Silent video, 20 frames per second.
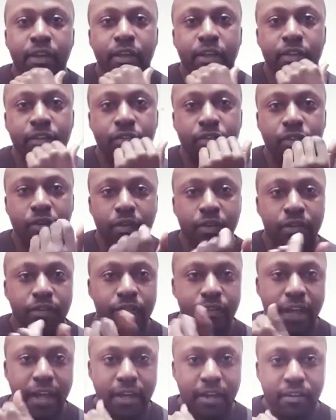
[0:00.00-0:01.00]
it's not
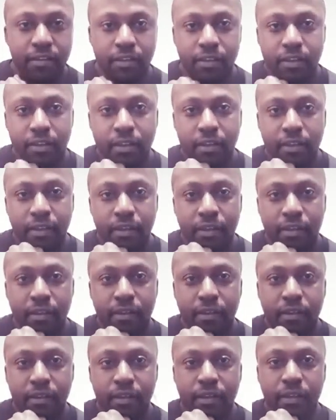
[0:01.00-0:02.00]
insanity.
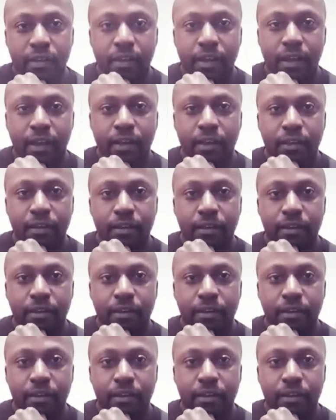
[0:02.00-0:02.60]
Yeah,